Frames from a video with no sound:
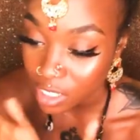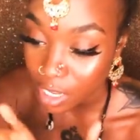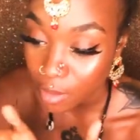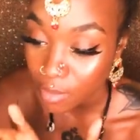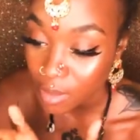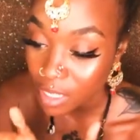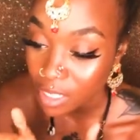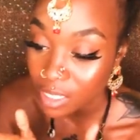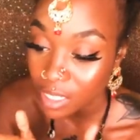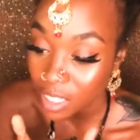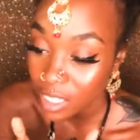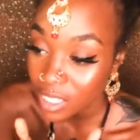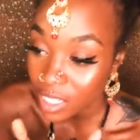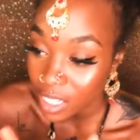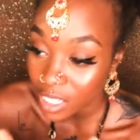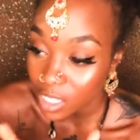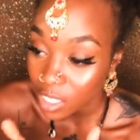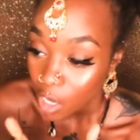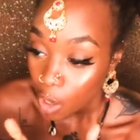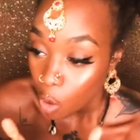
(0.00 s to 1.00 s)
tip,
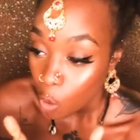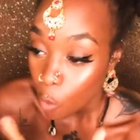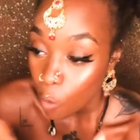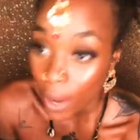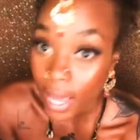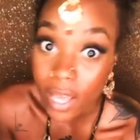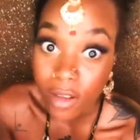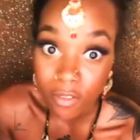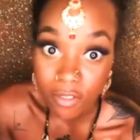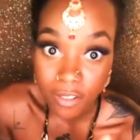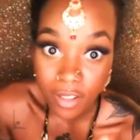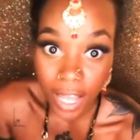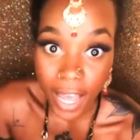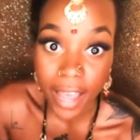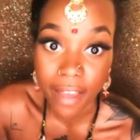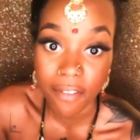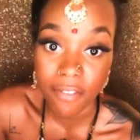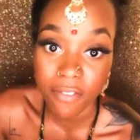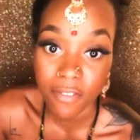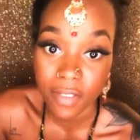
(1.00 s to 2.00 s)
this way of life.
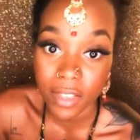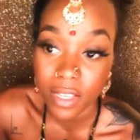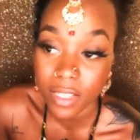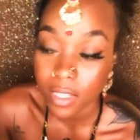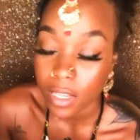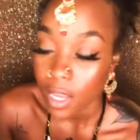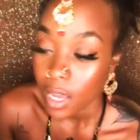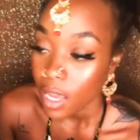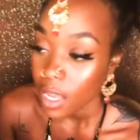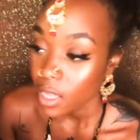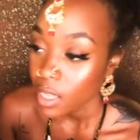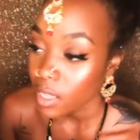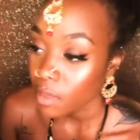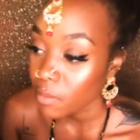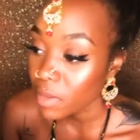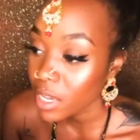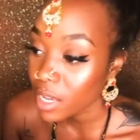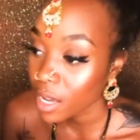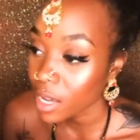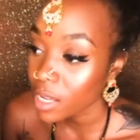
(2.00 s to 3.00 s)

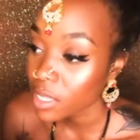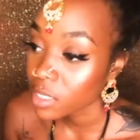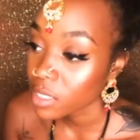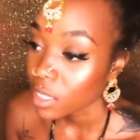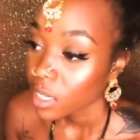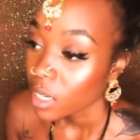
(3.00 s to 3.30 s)
Because